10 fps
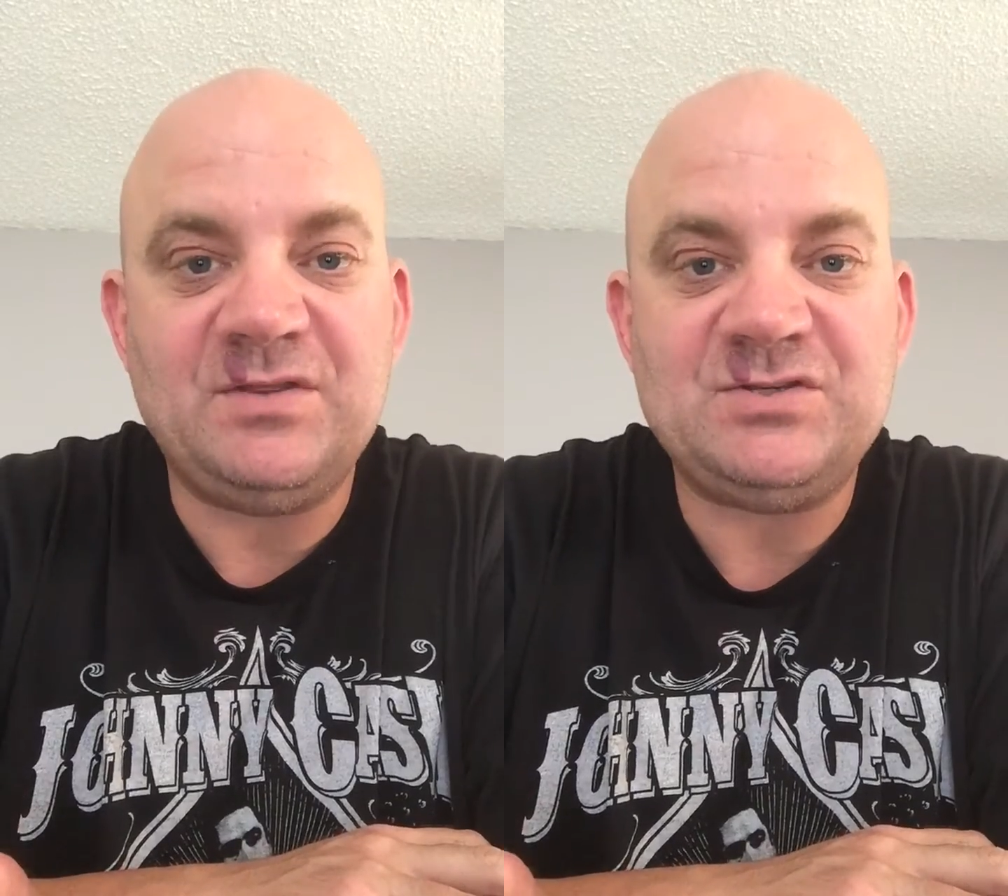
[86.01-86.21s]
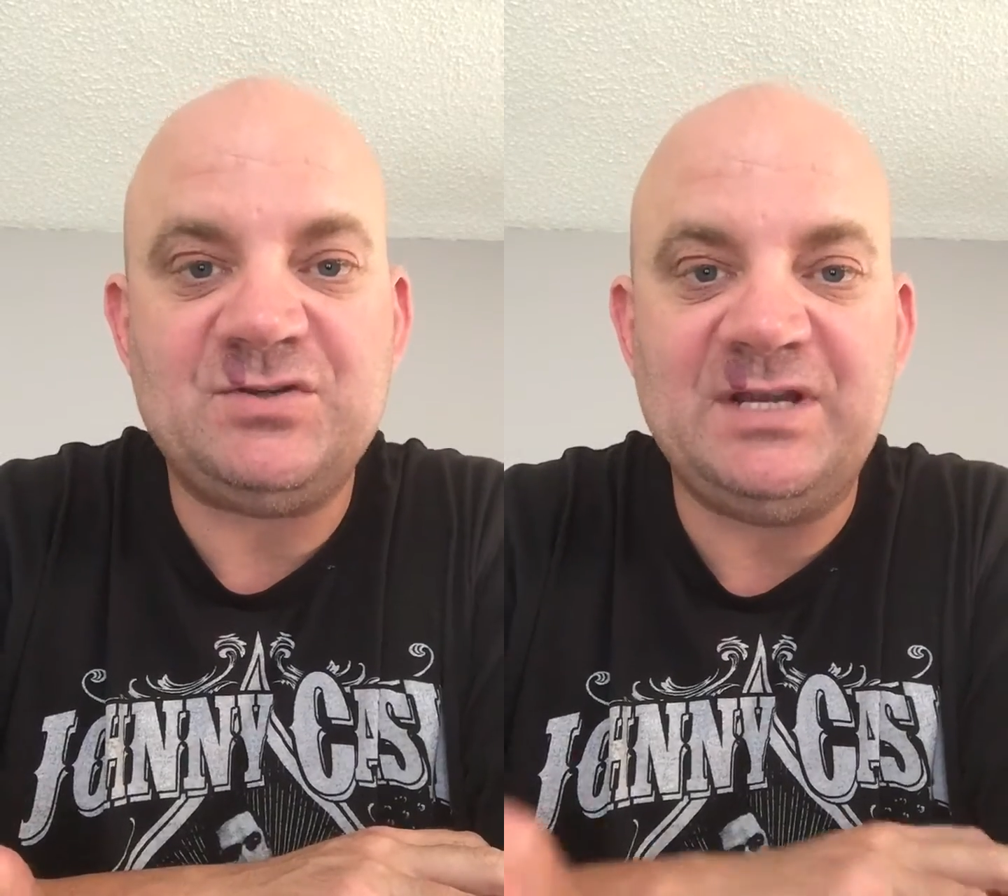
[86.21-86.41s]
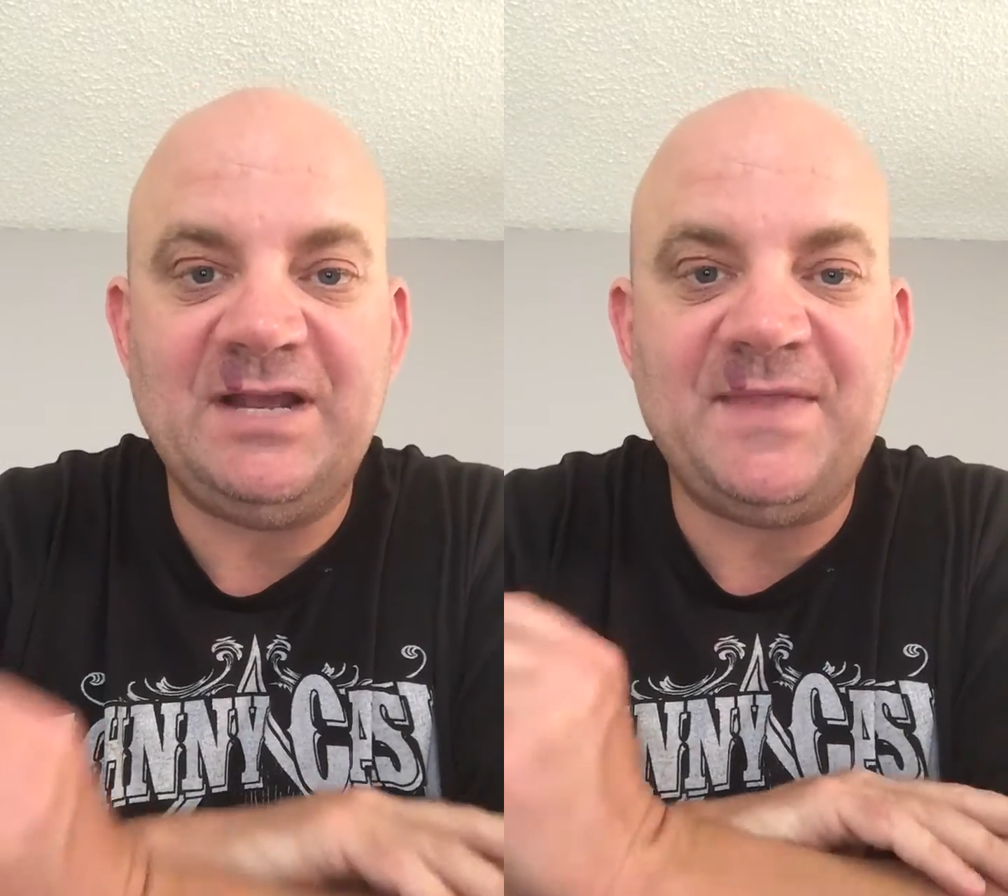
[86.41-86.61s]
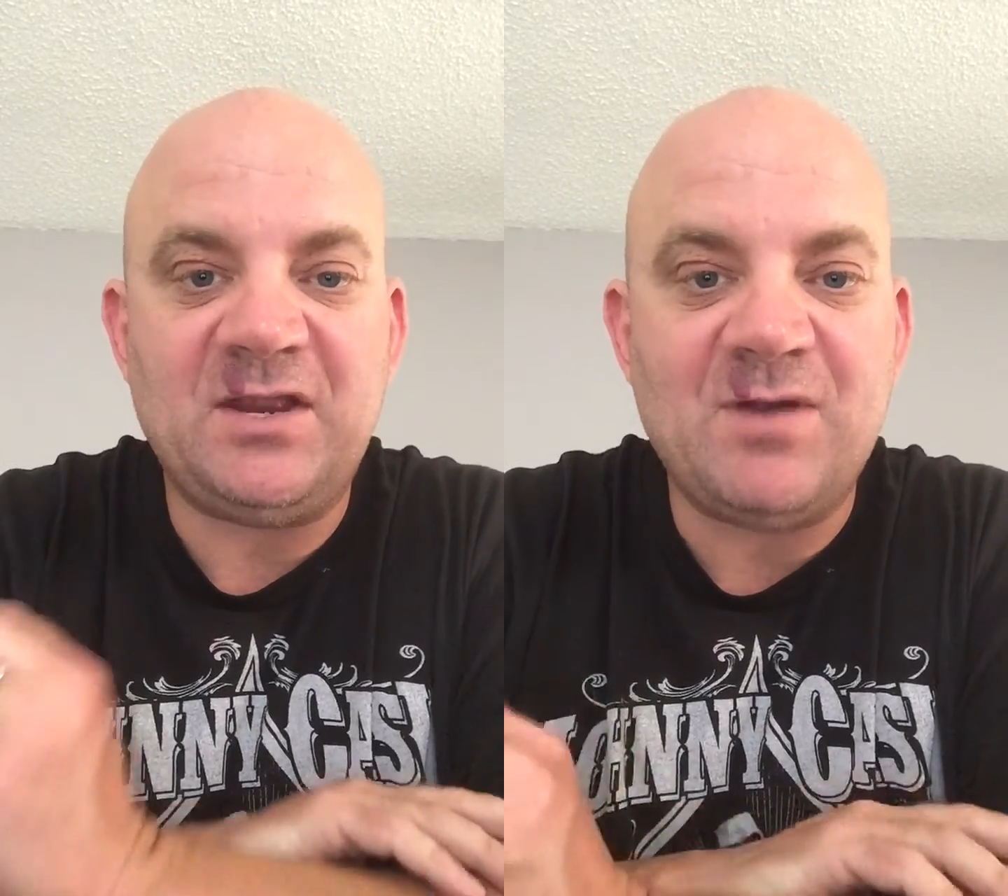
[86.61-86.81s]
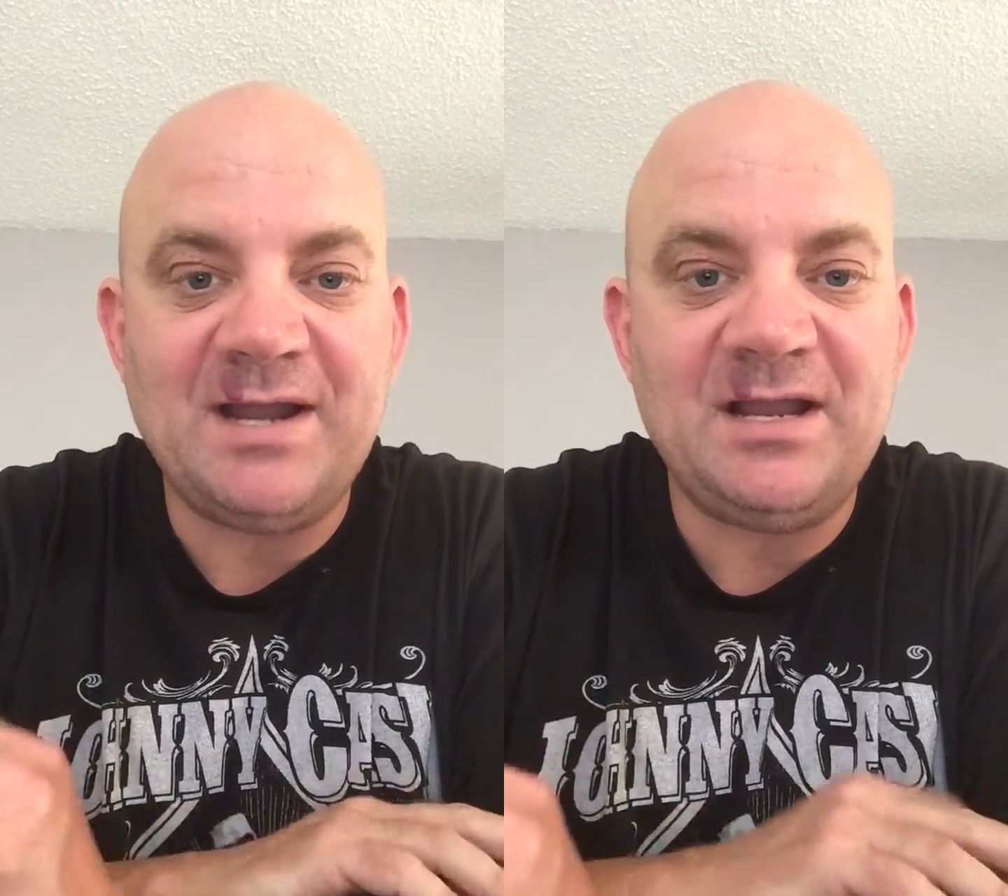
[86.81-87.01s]
of the tree and they
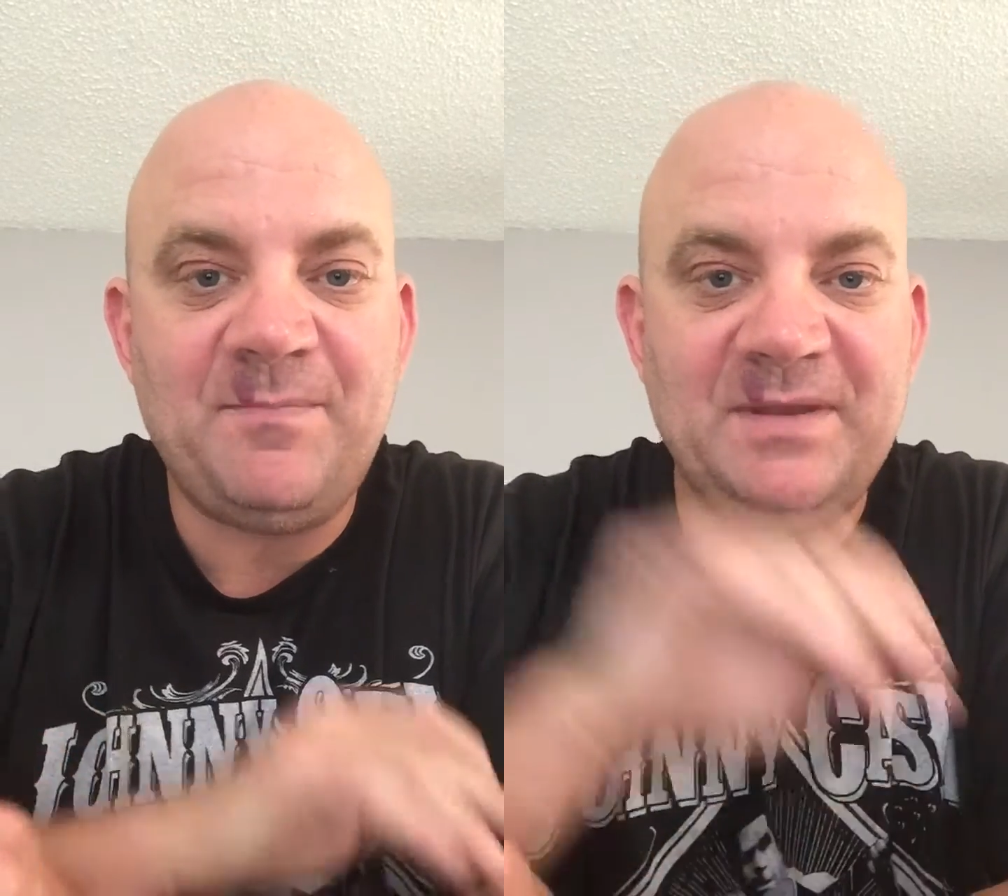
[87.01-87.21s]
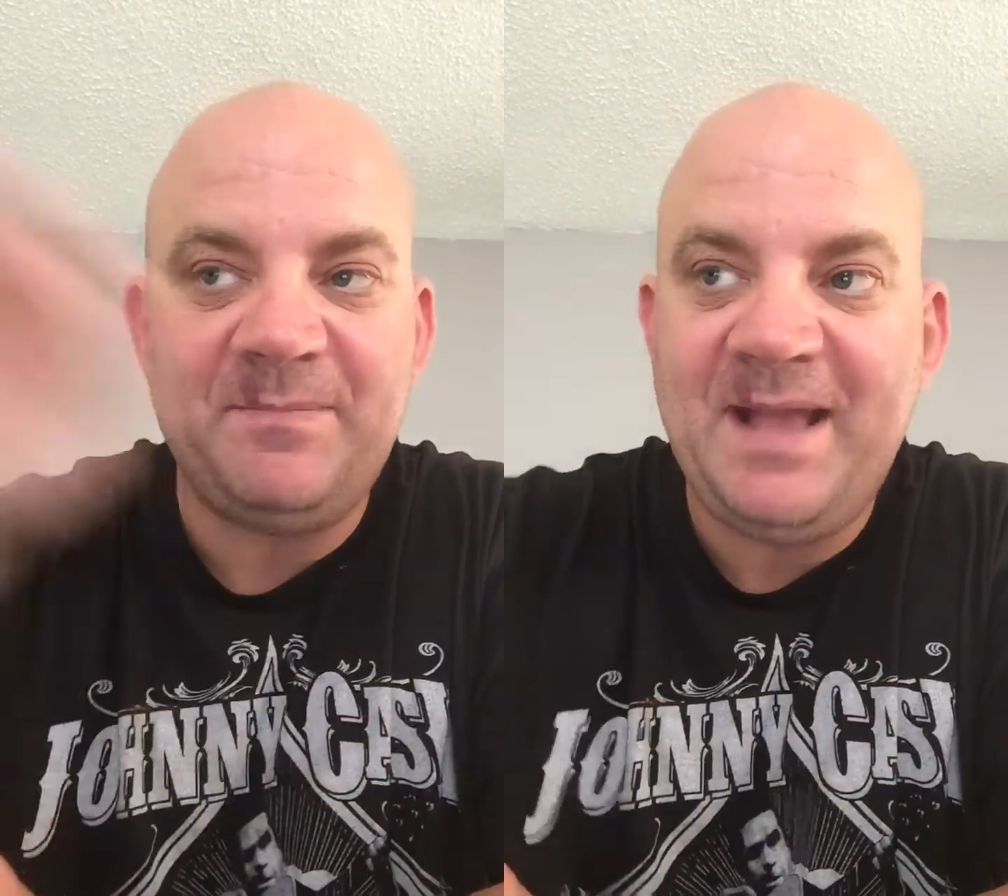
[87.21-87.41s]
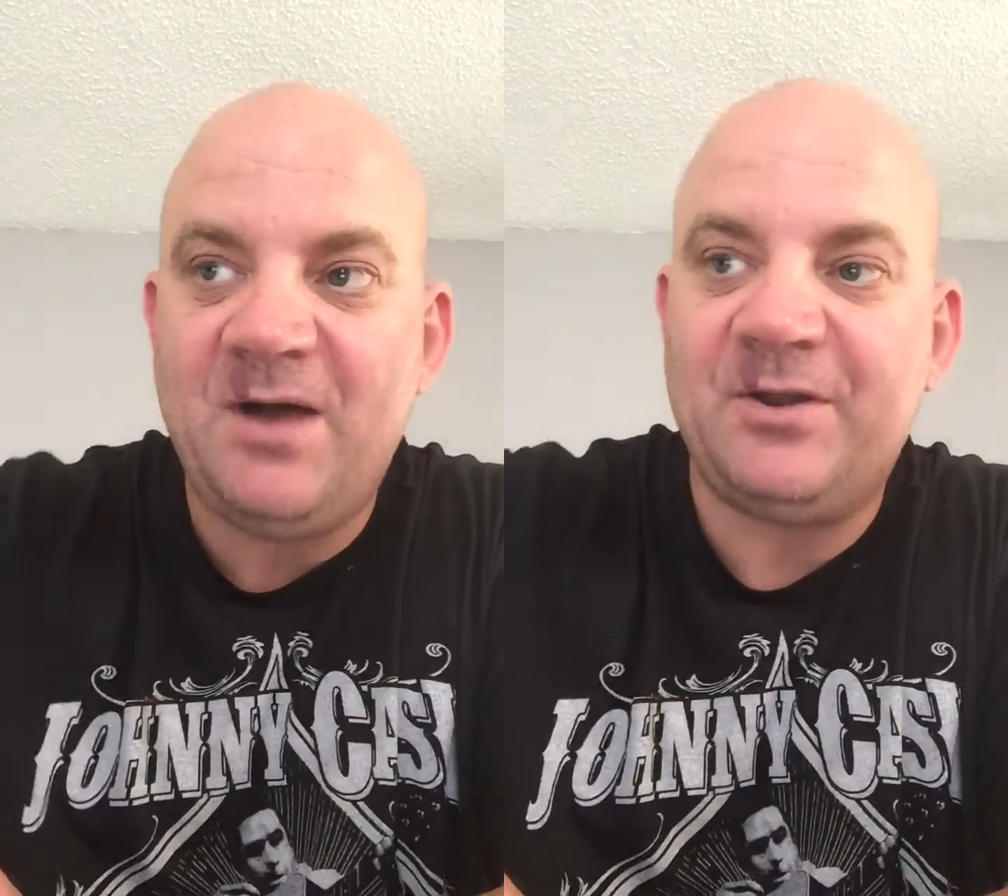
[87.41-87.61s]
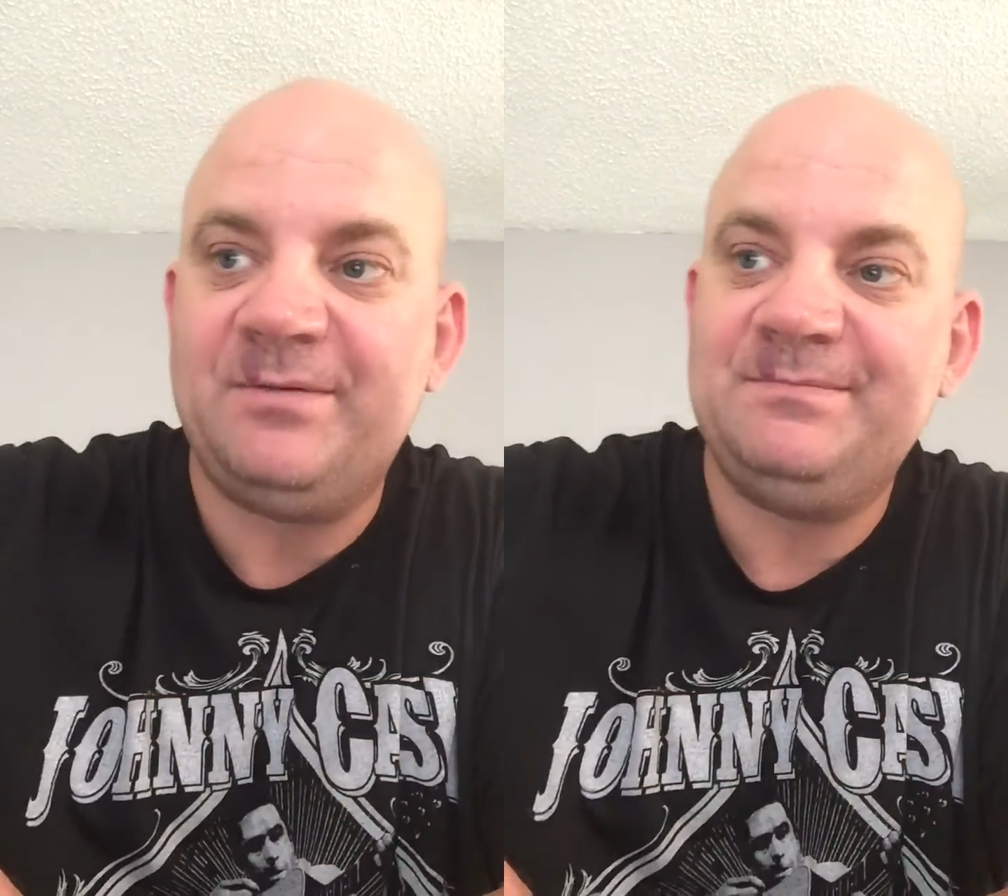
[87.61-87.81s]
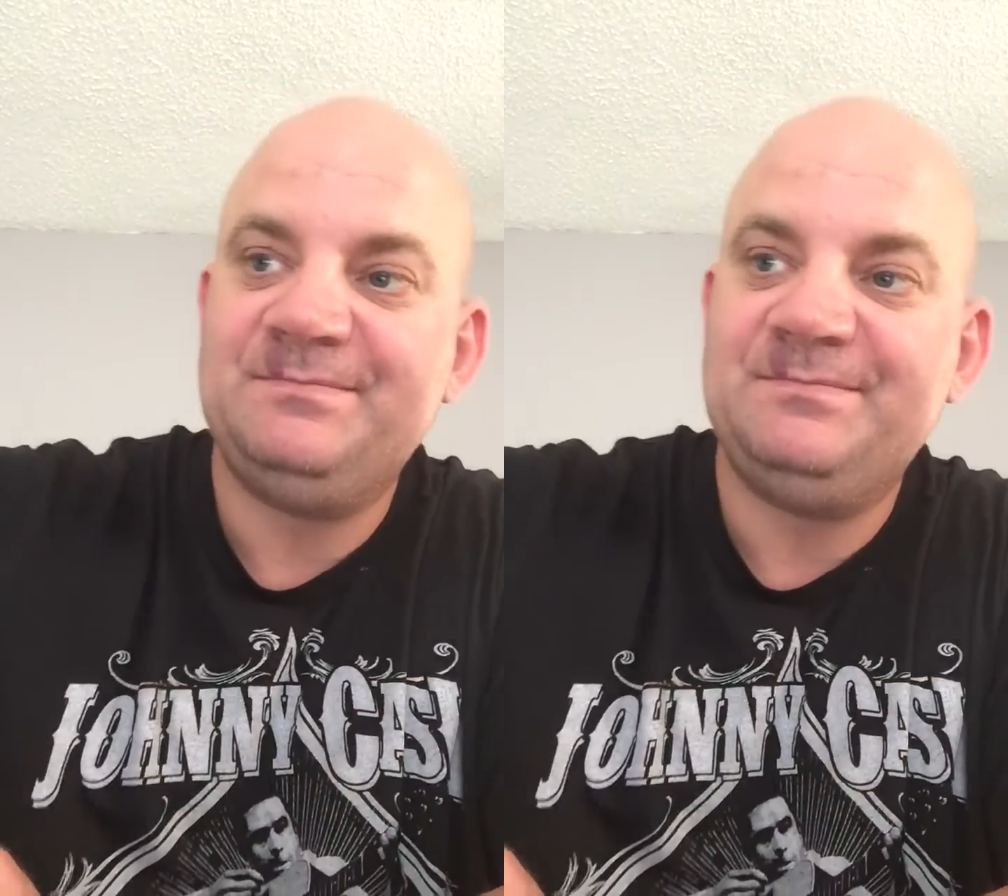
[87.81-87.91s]
grind it up into powder.